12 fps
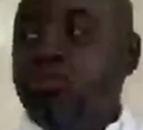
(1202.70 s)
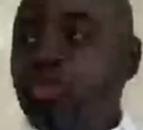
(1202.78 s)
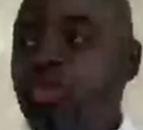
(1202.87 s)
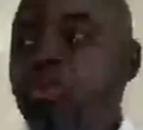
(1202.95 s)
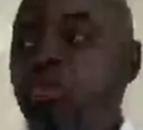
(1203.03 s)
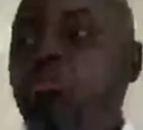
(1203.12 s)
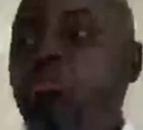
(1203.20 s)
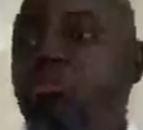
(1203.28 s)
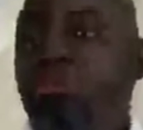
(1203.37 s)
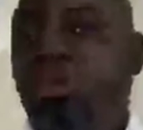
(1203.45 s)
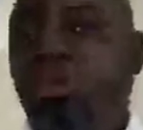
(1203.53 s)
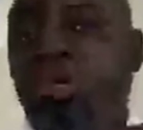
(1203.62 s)
you know,
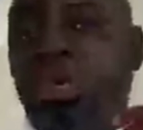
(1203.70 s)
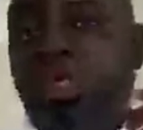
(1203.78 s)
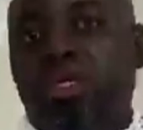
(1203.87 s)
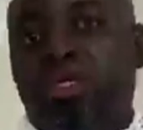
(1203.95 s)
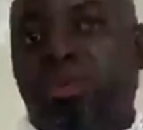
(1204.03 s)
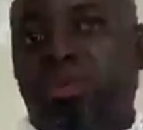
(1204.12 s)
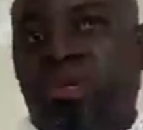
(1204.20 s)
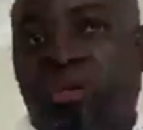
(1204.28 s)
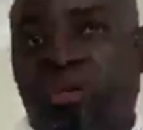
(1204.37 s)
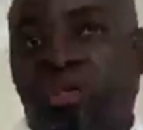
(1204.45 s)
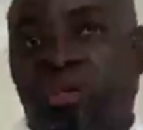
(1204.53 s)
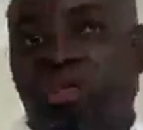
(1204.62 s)
there's
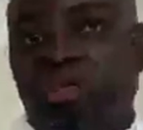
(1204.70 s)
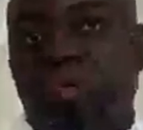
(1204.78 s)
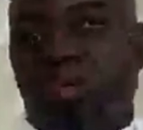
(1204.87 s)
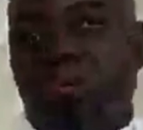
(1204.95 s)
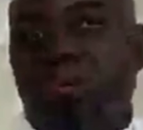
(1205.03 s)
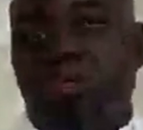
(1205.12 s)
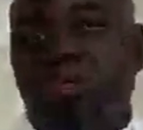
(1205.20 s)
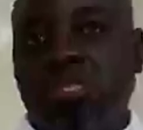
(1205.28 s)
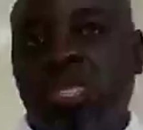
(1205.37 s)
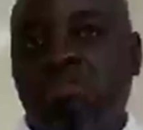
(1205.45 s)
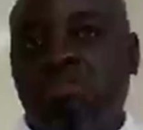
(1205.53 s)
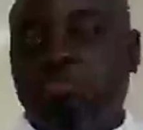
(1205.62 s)
all the
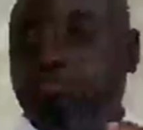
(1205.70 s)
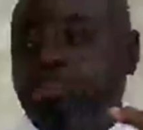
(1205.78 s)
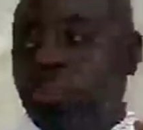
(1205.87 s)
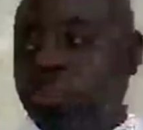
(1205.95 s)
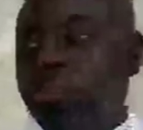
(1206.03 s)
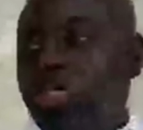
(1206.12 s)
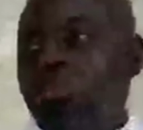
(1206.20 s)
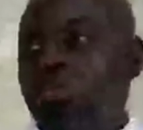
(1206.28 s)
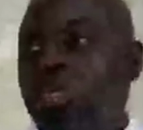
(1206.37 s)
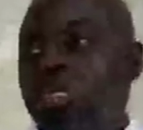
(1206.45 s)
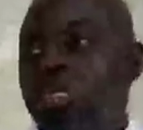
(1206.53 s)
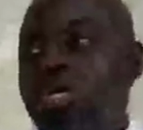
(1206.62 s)
staff pulls their
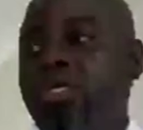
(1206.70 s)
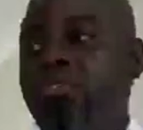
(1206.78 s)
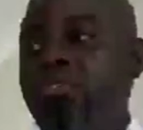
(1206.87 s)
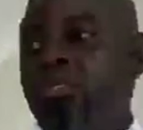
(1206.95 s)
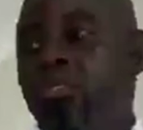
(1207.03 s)
money and